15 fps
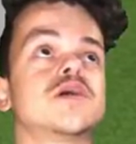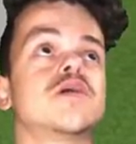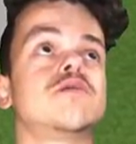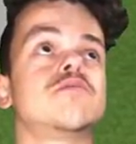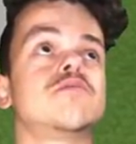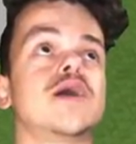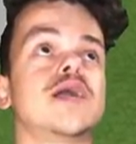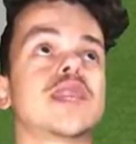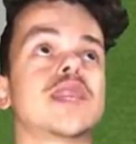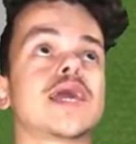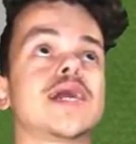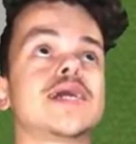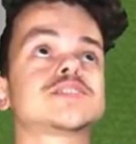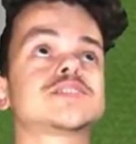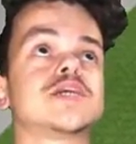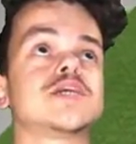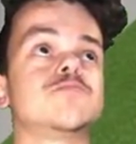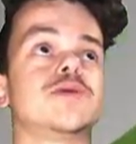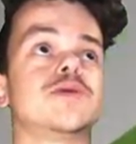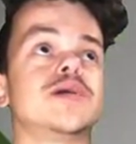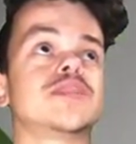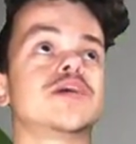Right, last little
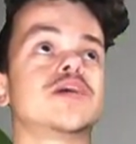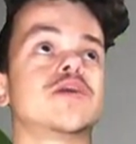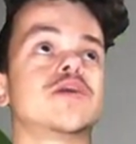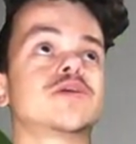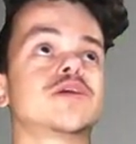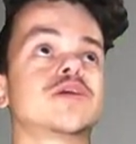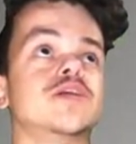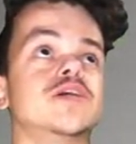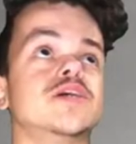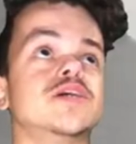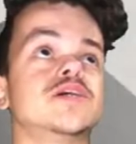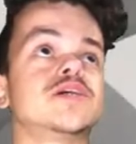bit, then I'm going to